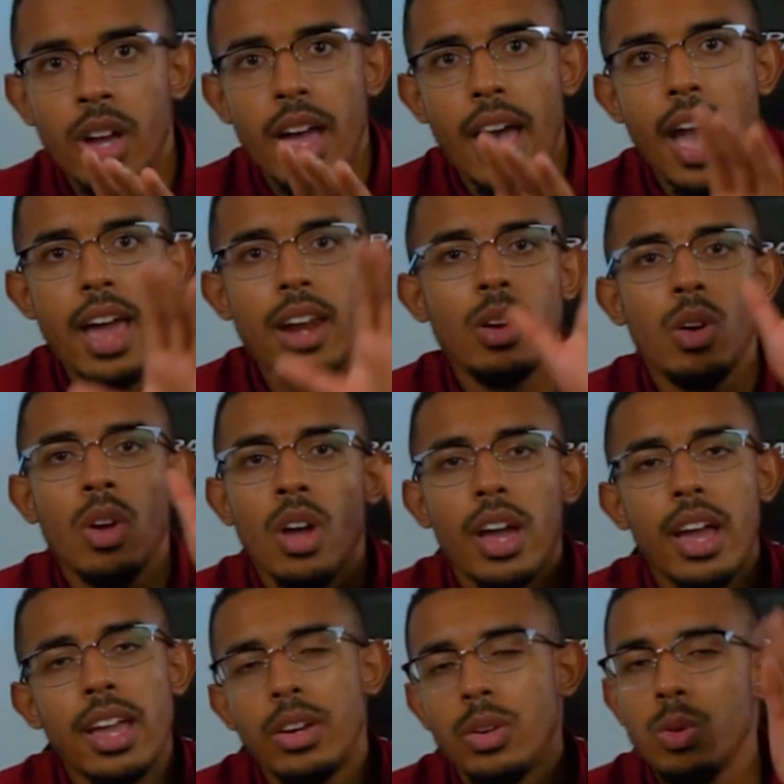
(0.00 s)
And
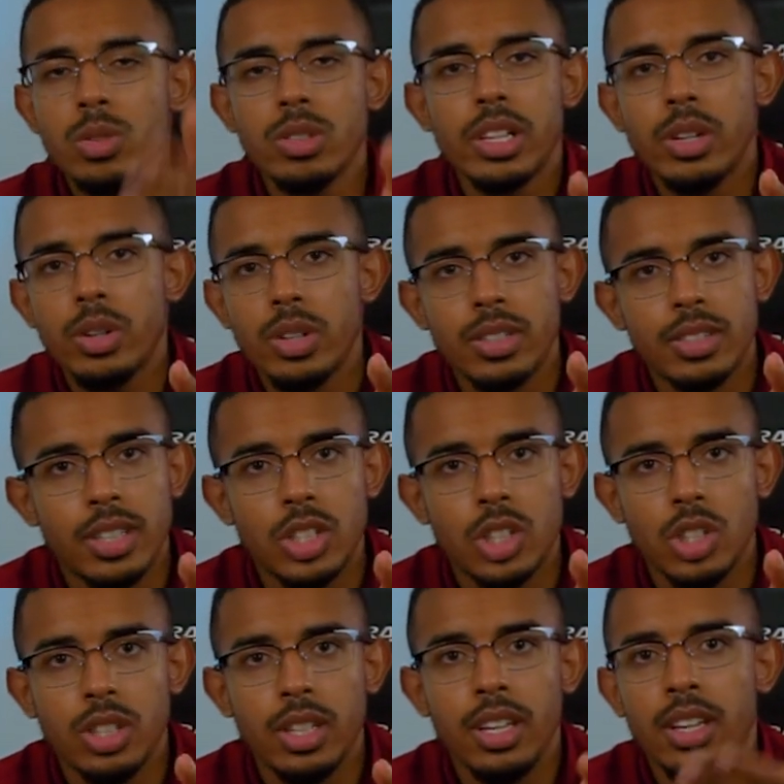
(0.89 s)
a newsletter,
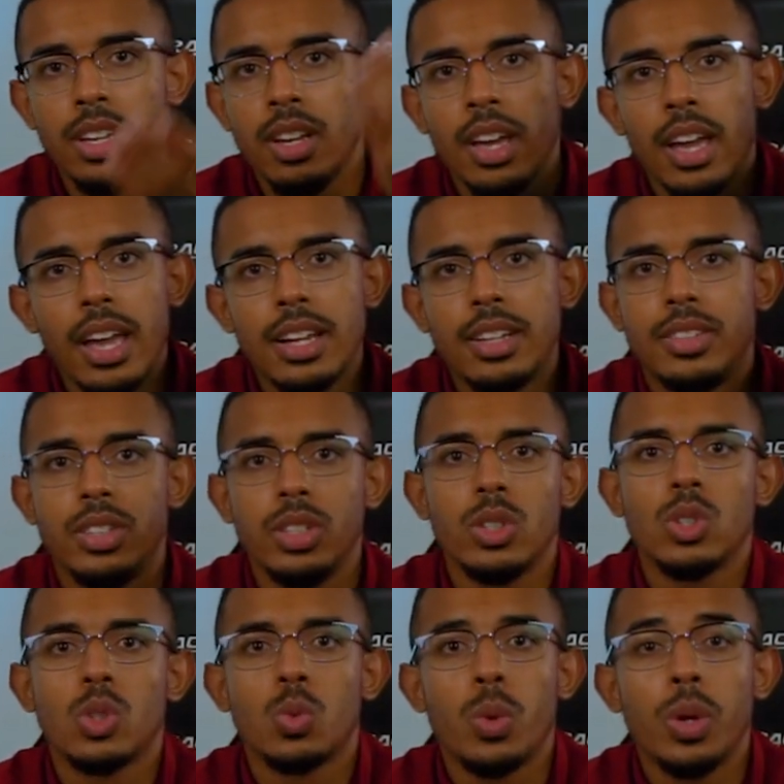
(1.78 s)
essentially, it
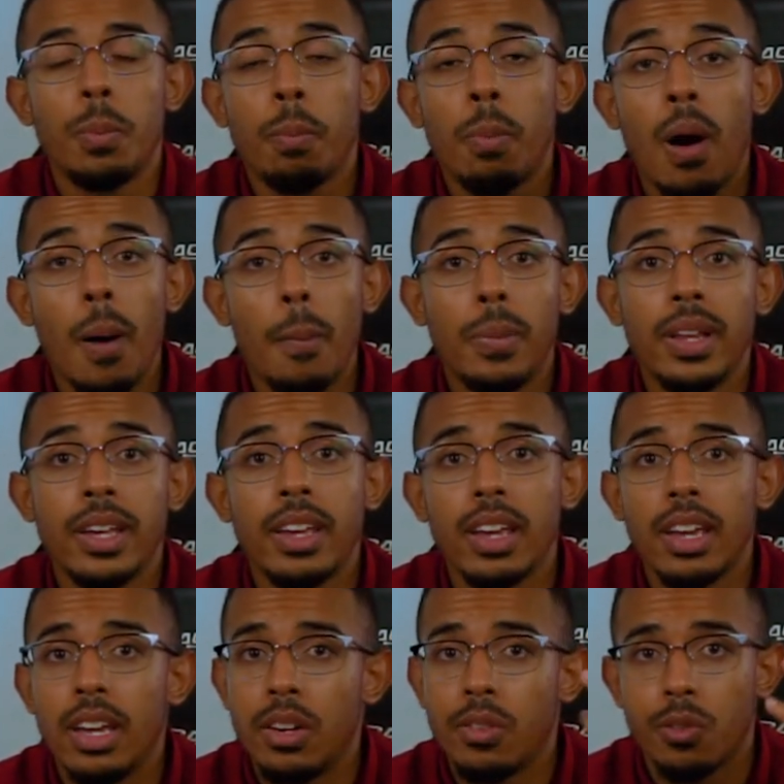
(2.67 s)
deals with
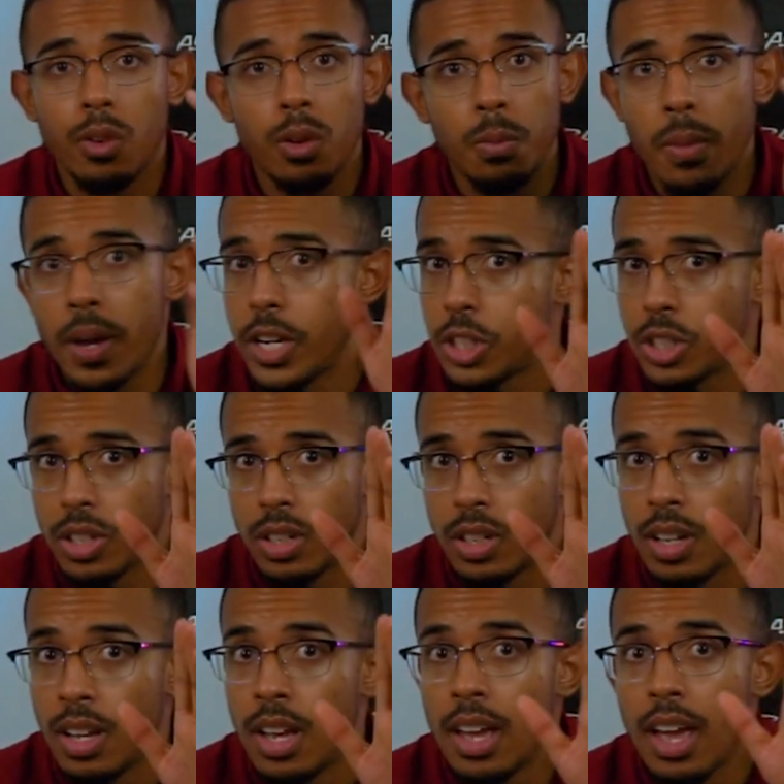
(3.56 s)
public
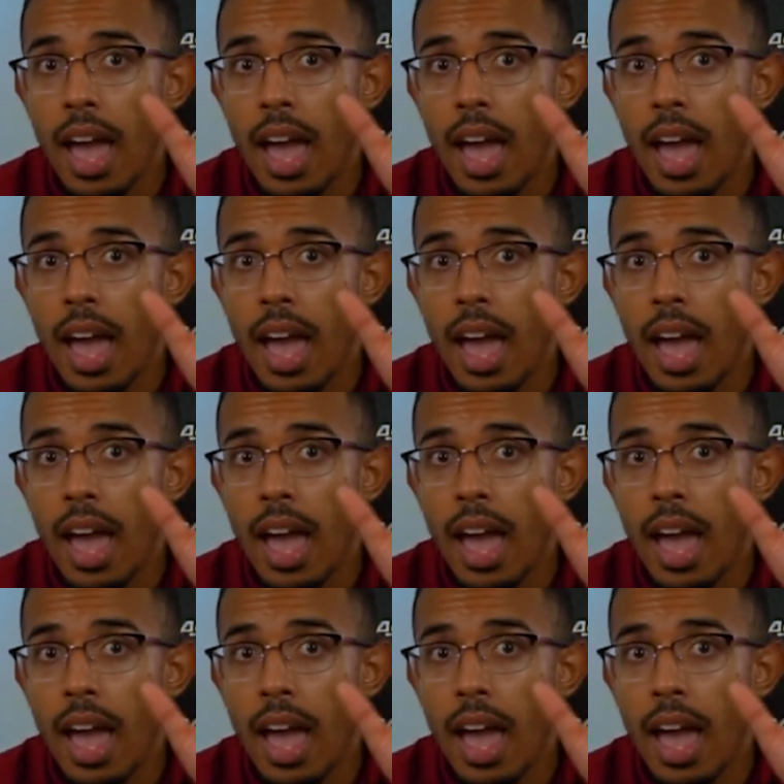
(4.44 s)
information.